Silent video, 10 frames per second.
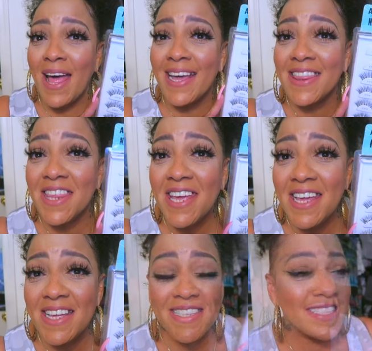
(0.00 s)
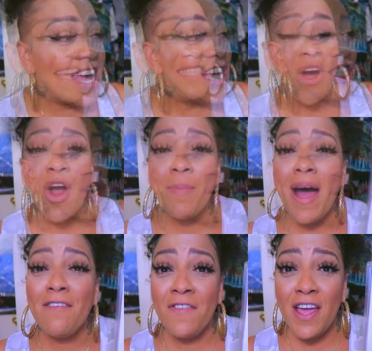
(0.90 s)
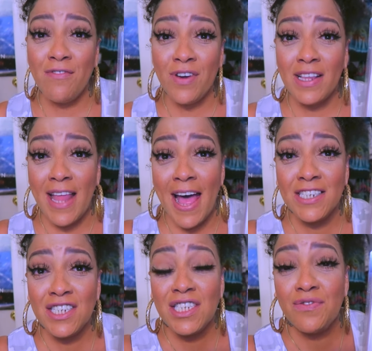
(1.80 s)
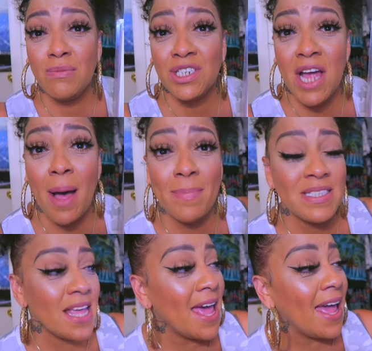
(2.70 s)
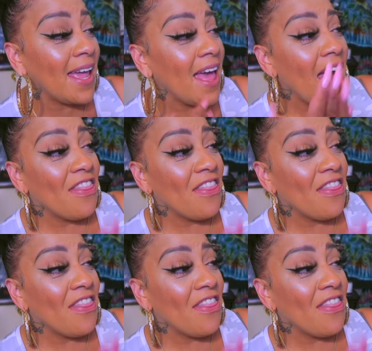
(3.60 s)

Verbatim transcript: like this. These are my favorite lashes from Shop Miss A.